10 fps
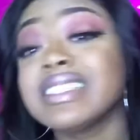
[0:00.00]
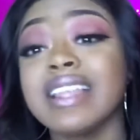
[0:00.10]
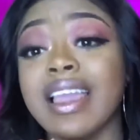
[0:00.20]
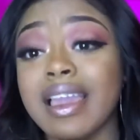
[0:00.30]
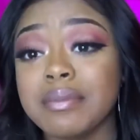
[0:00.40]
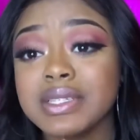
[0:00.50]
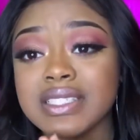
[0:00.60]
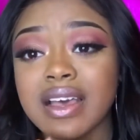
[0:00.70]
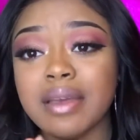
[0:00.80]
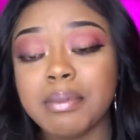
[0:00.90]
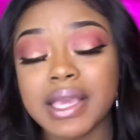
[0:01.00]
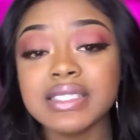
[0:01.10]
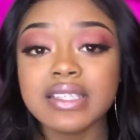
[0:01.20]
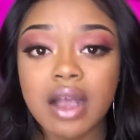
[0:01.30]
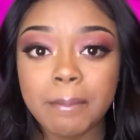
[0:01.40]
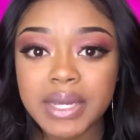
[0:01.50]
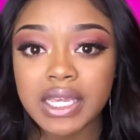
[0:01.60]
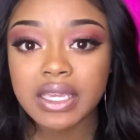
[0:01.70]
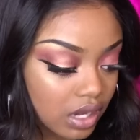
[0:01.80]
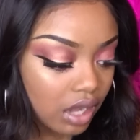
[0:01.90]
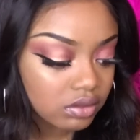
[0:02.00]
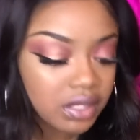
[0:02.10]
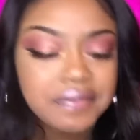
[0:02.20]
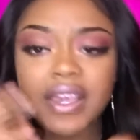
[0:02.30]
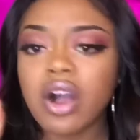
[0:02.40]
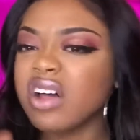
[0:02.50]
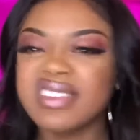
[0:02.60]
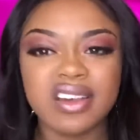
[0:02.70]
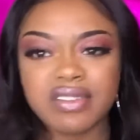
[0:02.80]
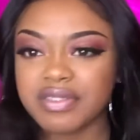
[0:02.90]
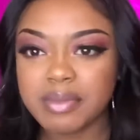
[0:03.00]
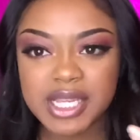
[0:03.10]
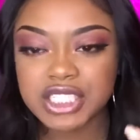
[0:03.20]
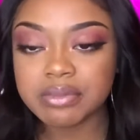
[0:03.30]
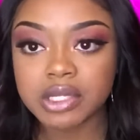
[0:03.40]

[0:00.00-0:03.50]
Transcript: an Amazon-based company. I'll leave all their information